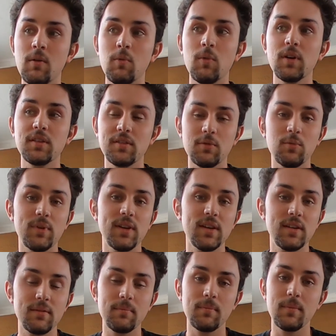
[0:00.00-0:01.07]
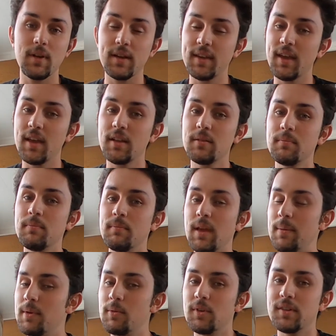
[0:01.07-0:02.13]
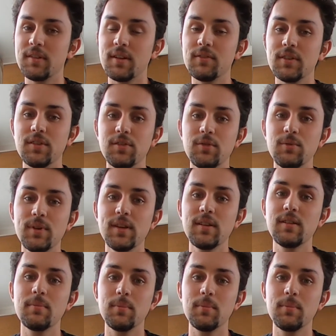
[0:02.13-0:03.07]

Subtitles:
once a week again, maybe once every 2 weeks,